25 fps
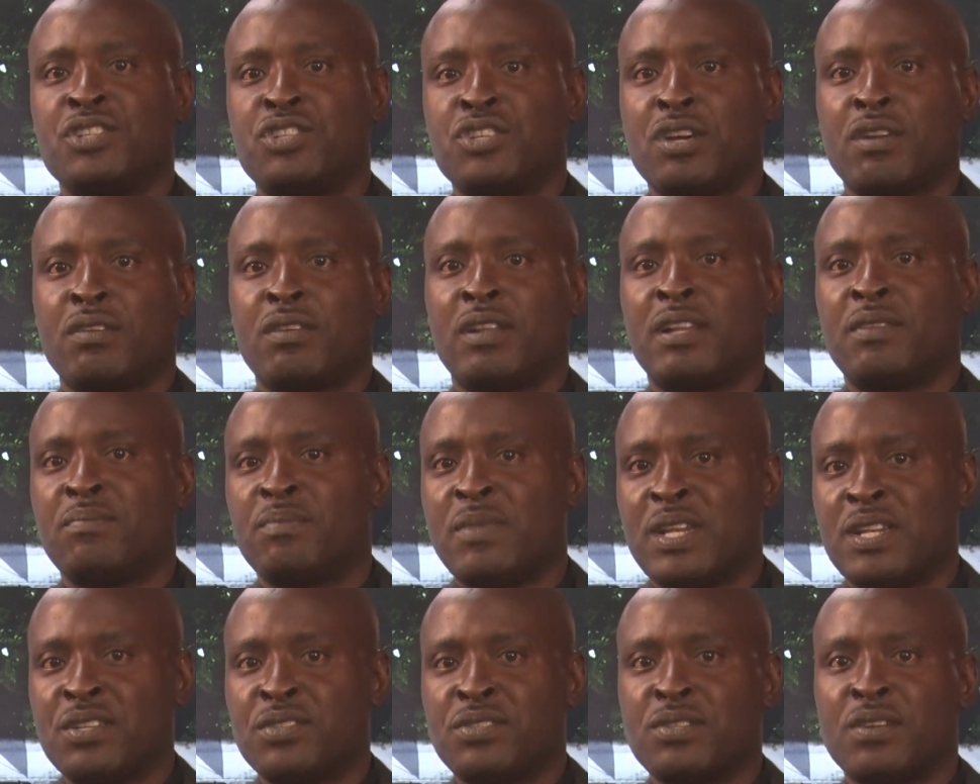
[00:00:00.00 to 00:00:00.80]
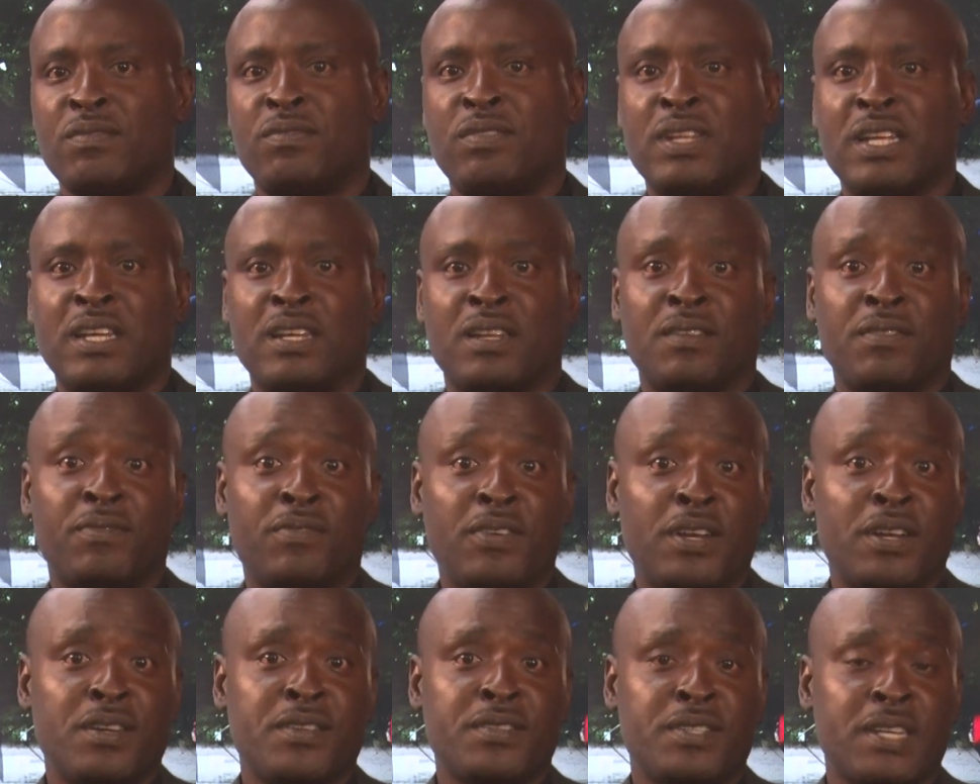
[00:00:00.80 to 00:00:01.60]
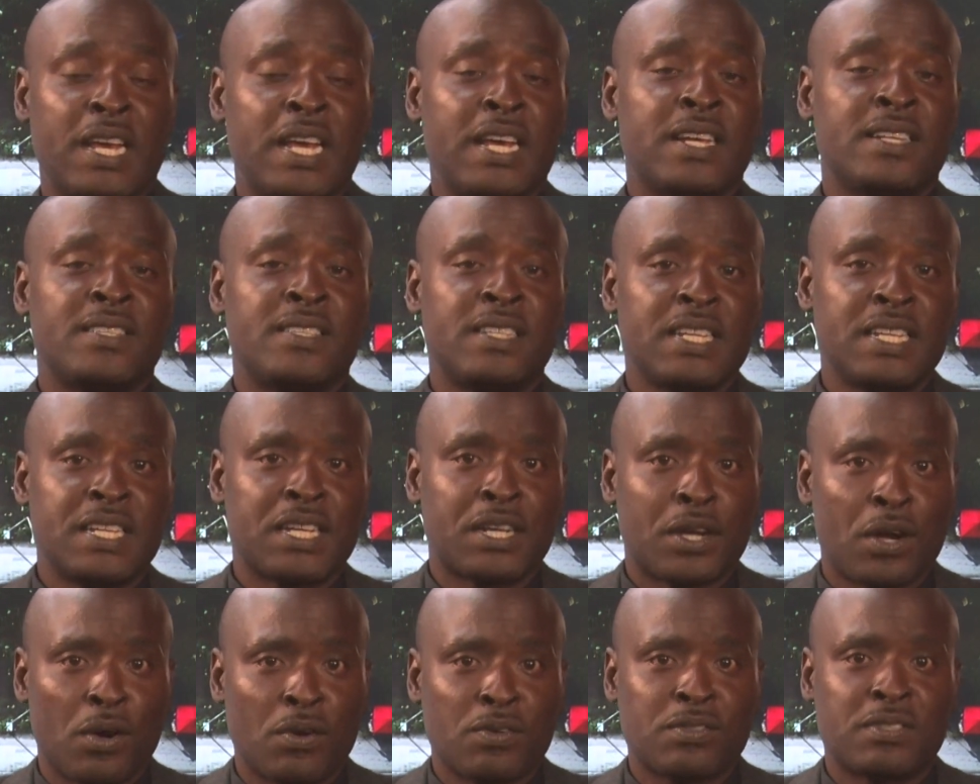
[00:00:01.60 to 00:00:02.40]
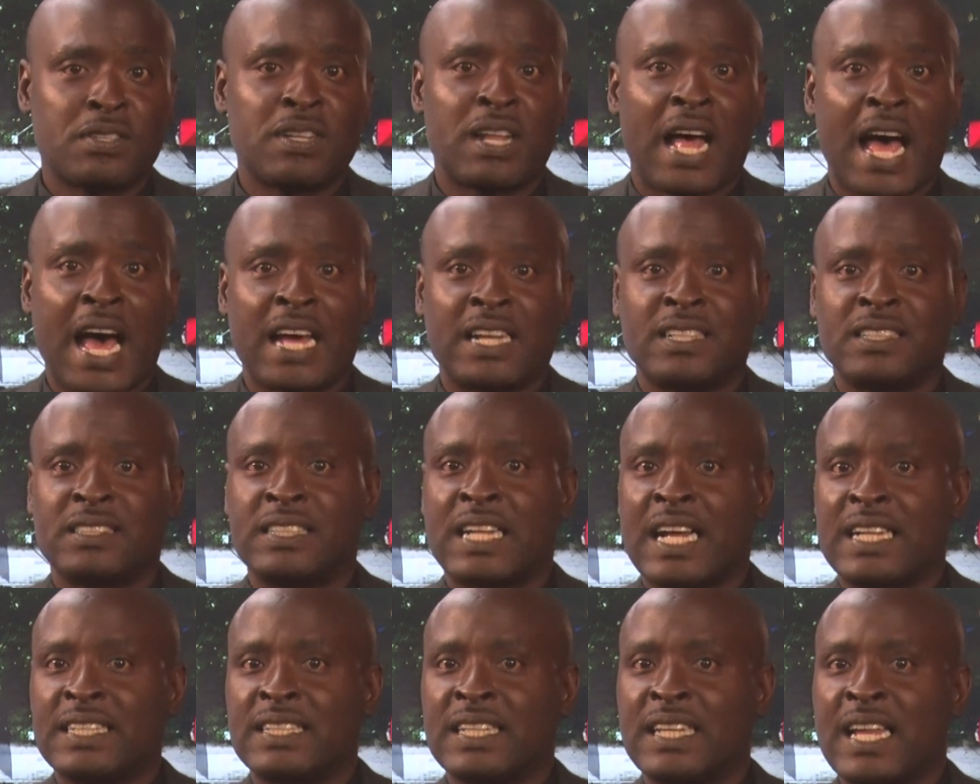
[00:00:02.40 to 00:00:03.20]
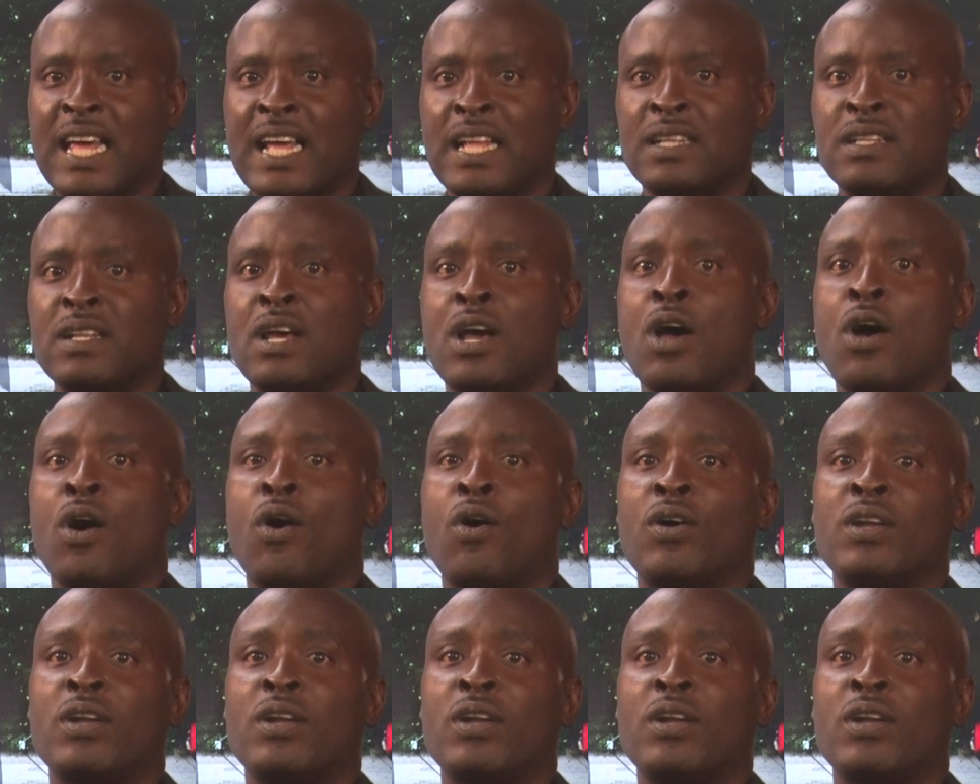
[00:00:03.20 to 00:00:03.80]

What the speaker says: General and Minister of Legal Affairs, Senior Counsel Anil Nandalal,